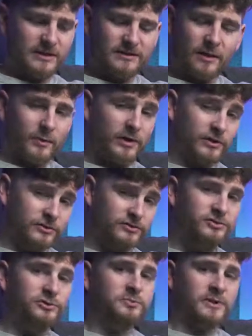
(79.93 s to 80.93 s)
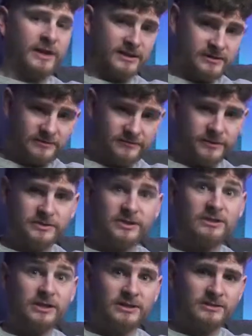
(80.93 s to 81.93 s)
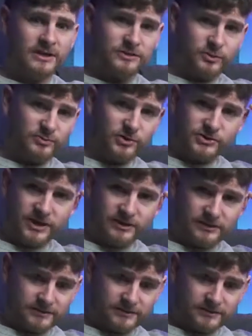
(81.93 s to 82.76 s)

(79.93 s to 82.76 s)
That way you're not duplicating the footage inside your project.